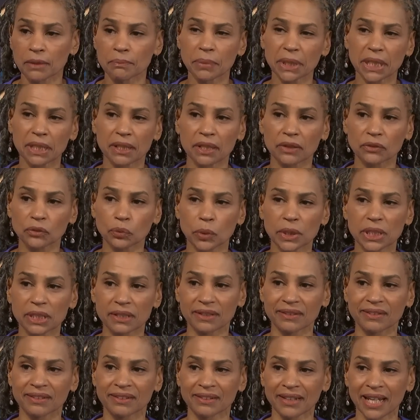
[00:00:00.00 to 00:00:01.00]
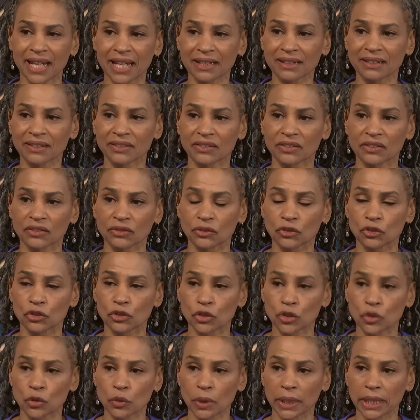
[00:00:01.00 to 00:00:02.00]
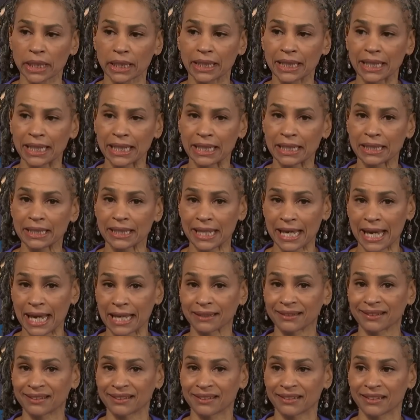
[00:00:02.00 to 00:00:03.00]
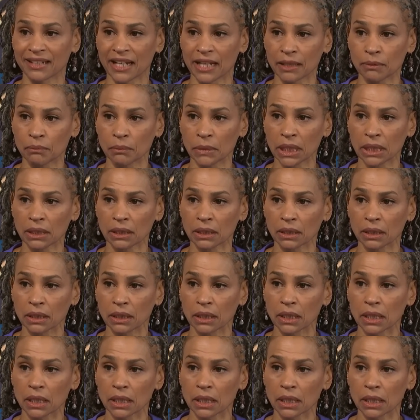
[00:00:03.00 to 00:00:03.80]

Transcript: because what DeSantis is doing in that statement